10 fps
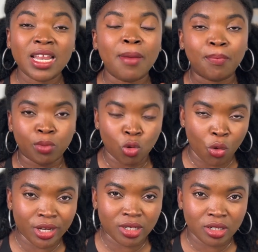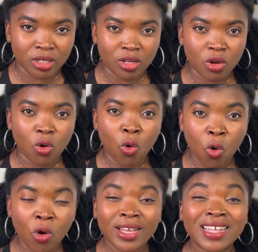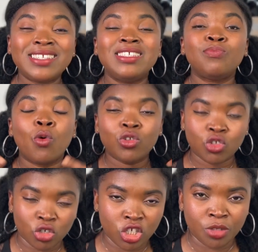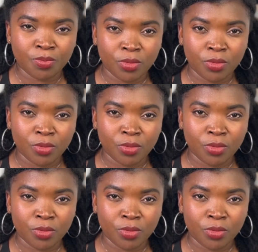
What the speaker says: employed or getting sponsorship